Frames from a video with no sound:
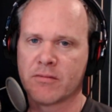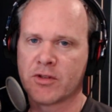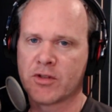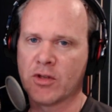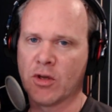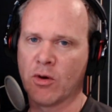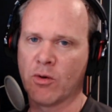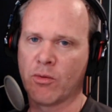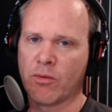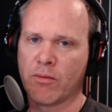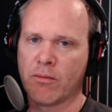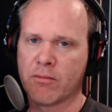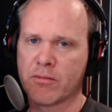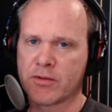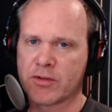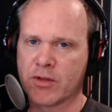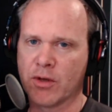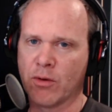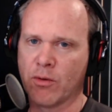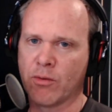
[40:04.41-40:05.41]
So,
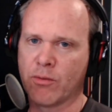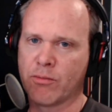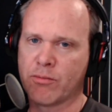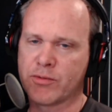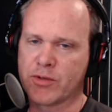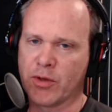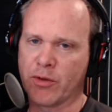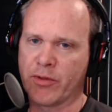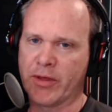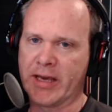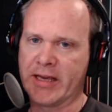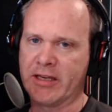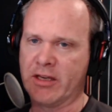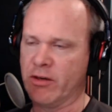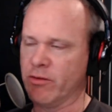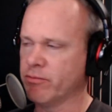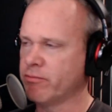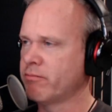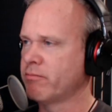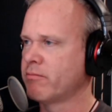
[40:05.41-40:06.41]
so, so thank
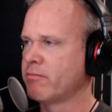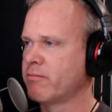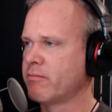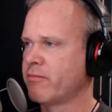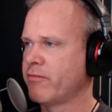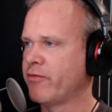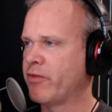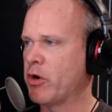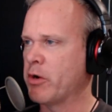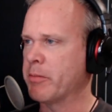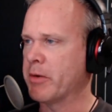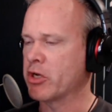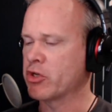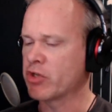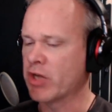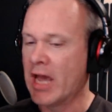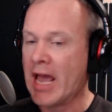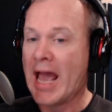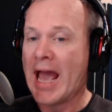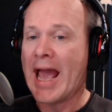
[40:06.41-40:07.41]
you very
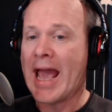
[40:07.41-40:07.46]
much.